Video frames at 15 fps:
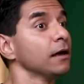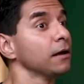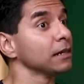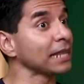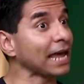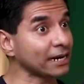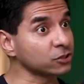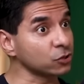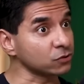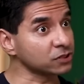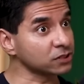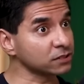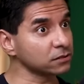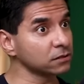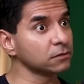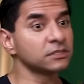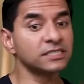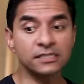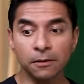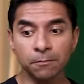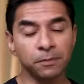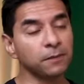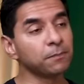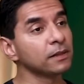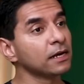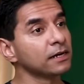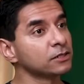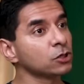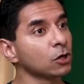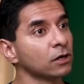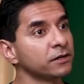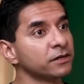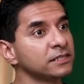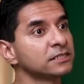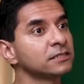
Lactose. Some people are intolerant.